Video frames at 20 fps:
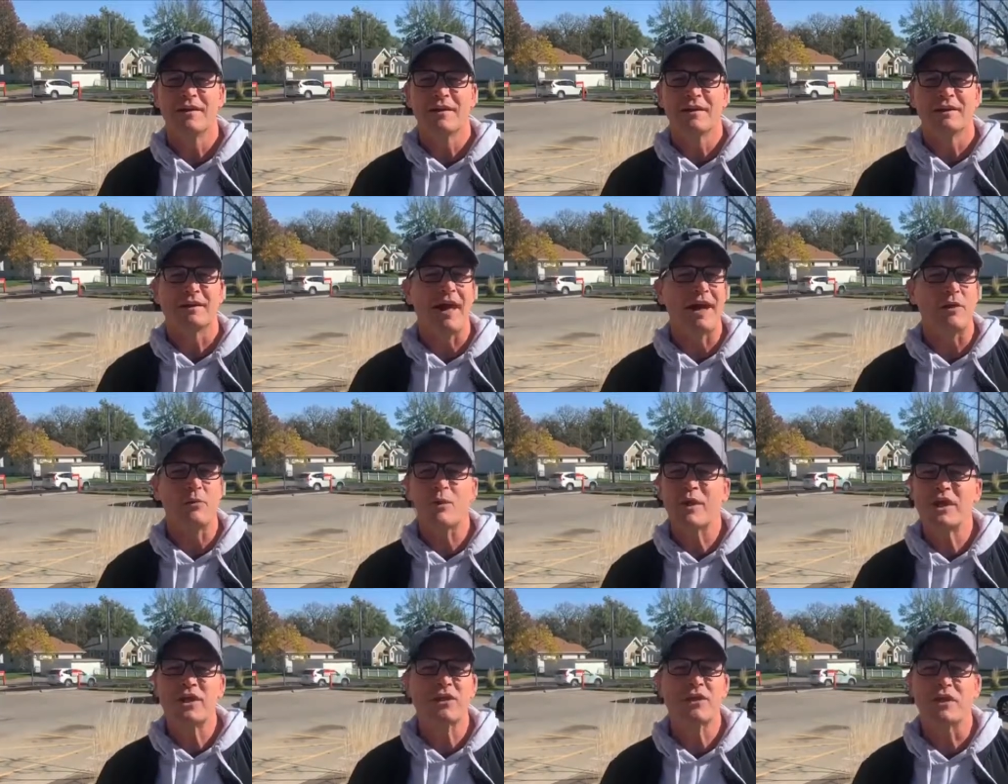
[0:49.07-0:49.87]
like
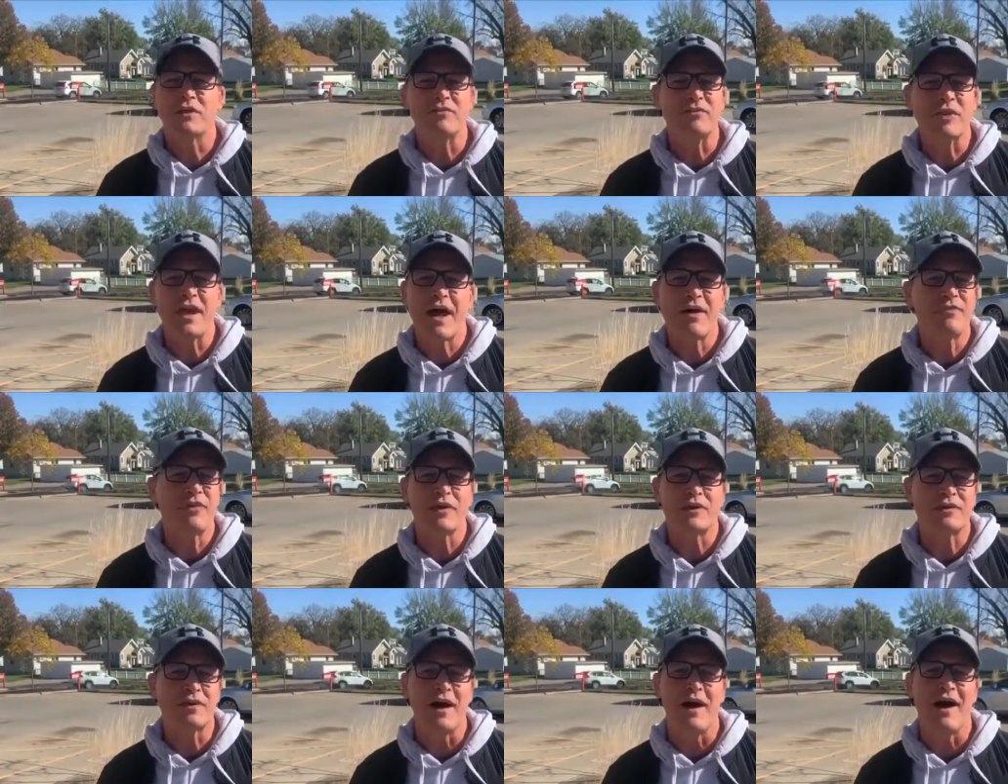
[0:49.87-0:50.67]
we could have
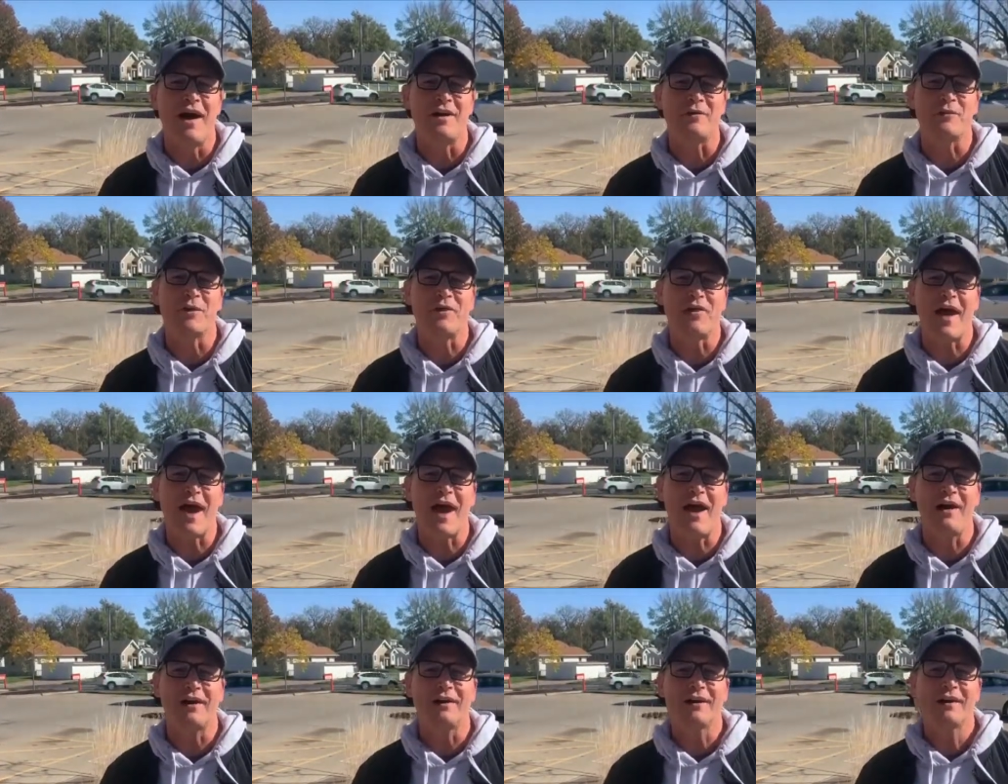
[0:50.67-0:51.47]
never done
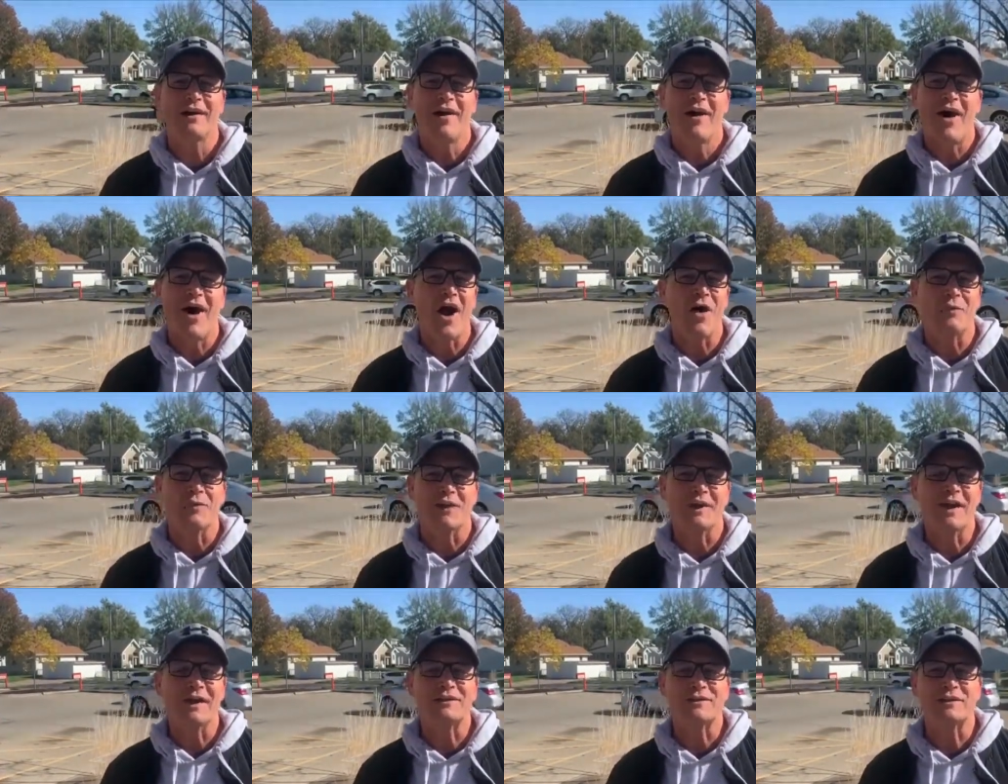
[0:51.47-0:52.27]
without our
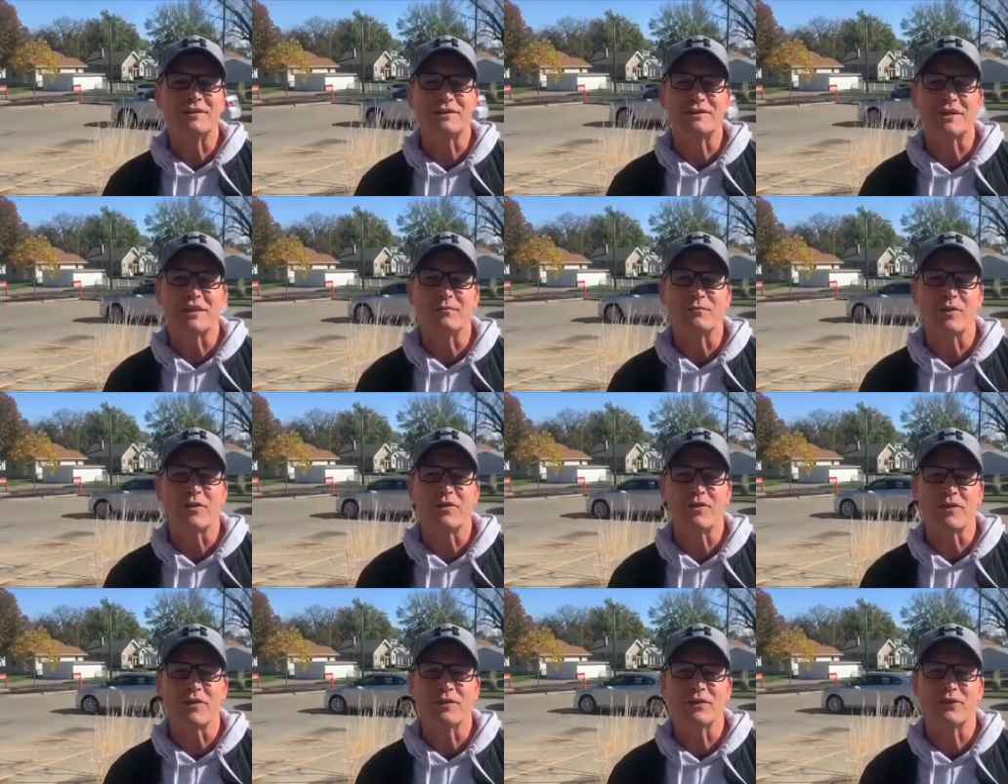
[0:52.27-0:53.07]
relationship
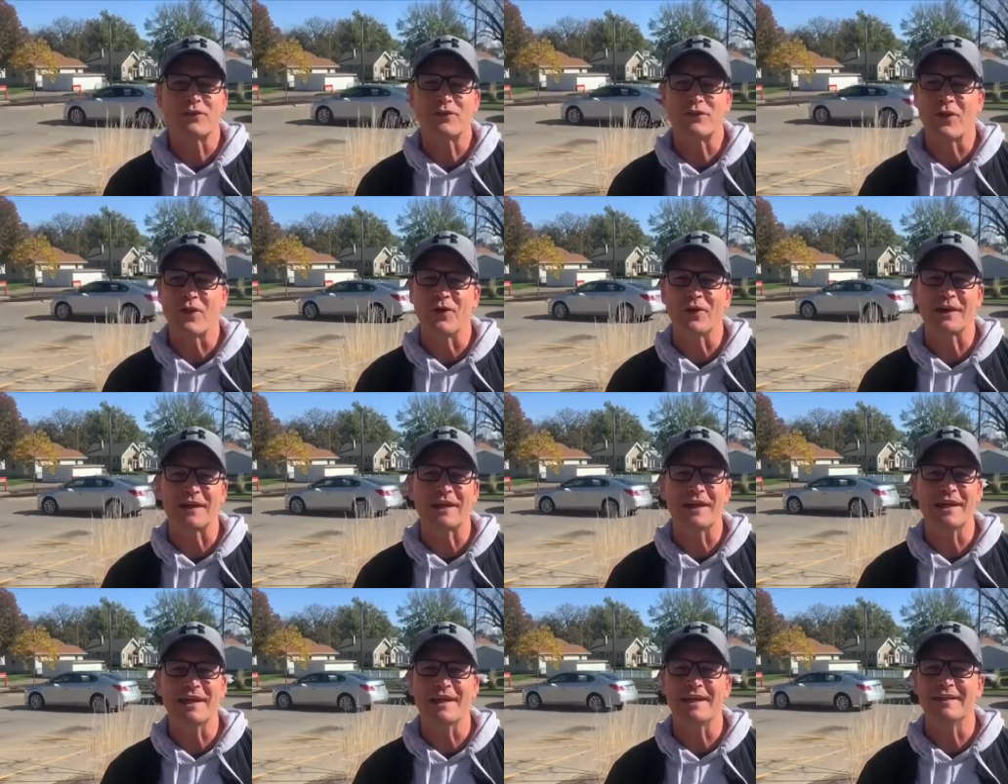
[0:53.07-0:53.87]
with you. So
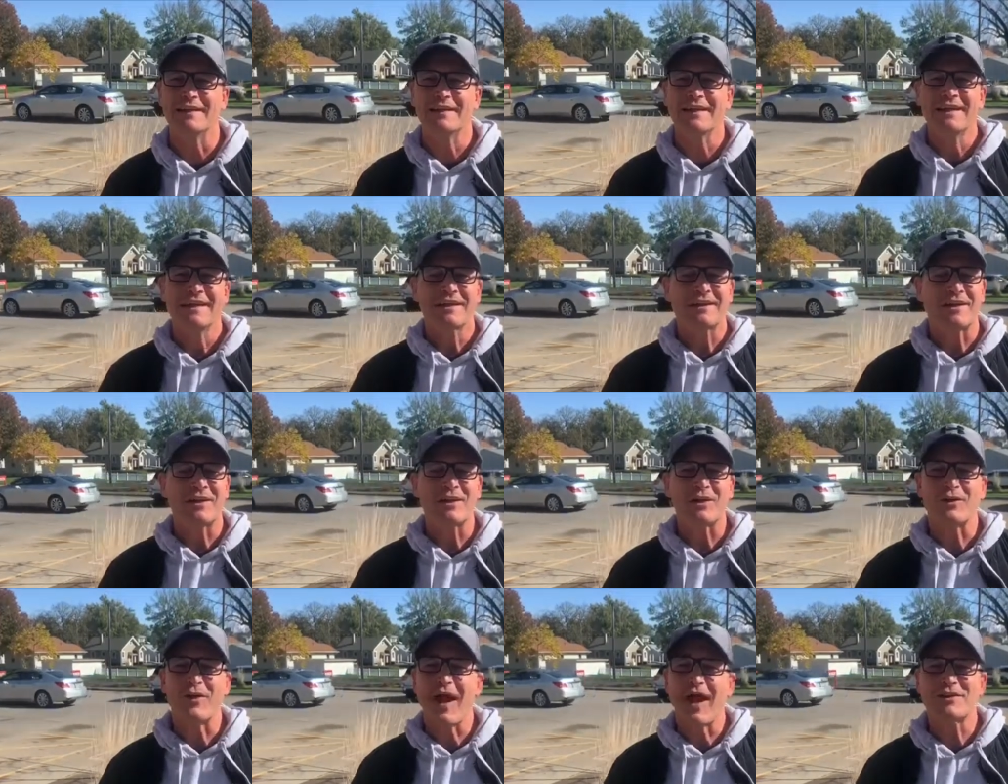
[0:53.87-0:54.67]
again,
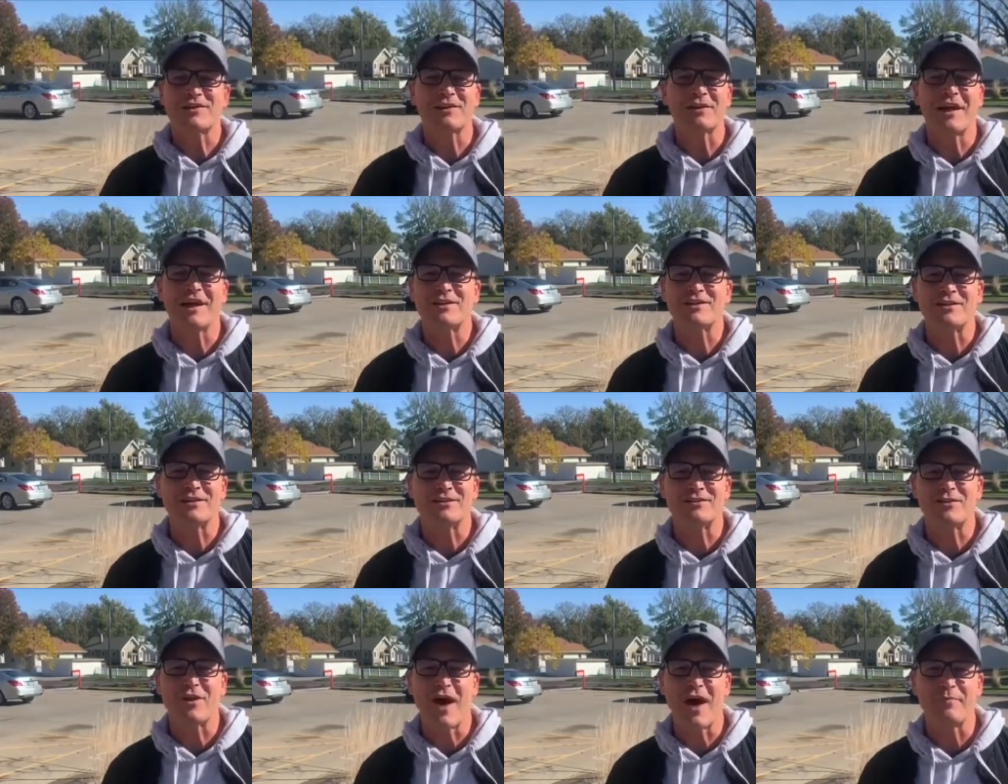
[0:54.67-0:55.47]

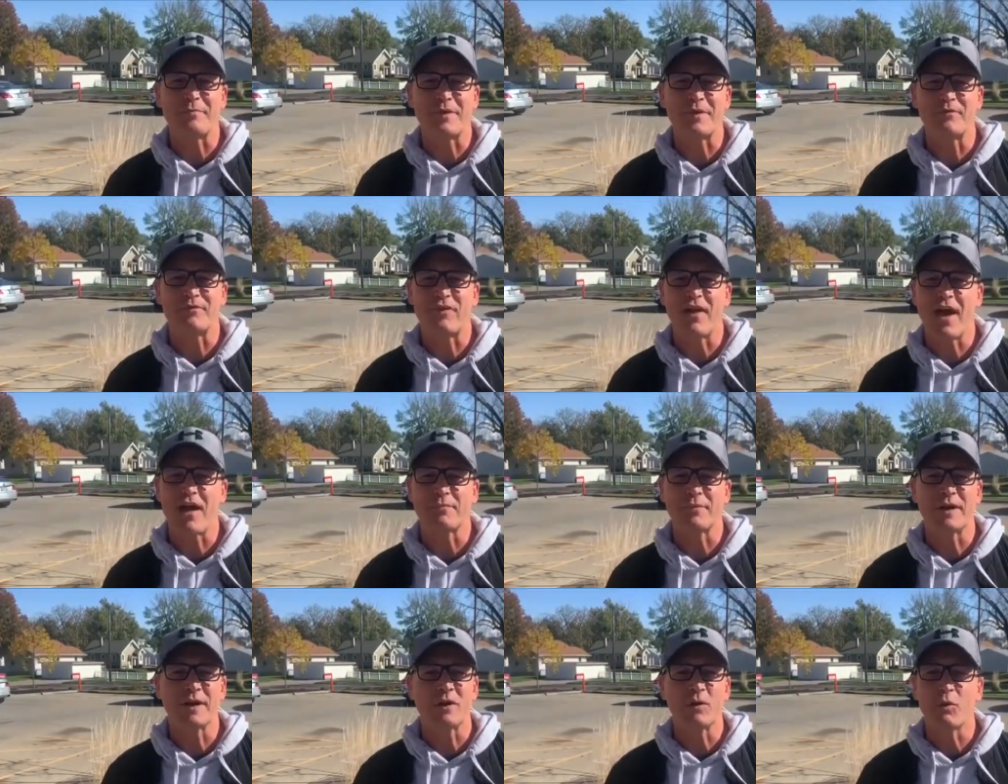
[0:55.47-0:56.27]
congratulations, Drop Inn
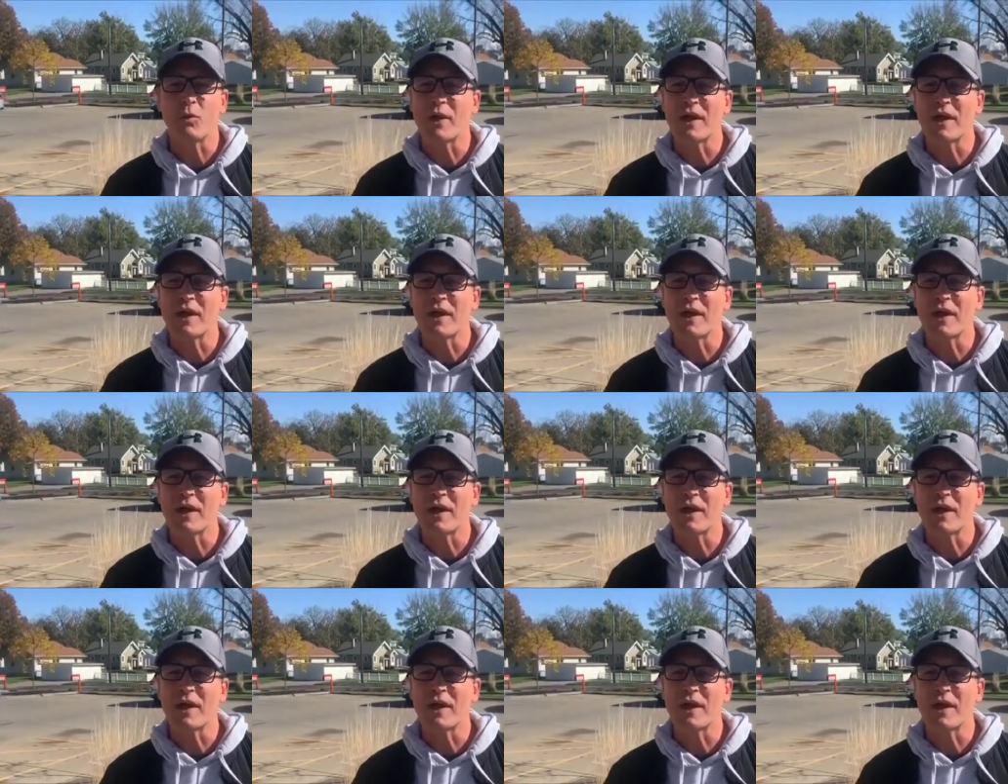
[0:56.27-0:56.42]
family.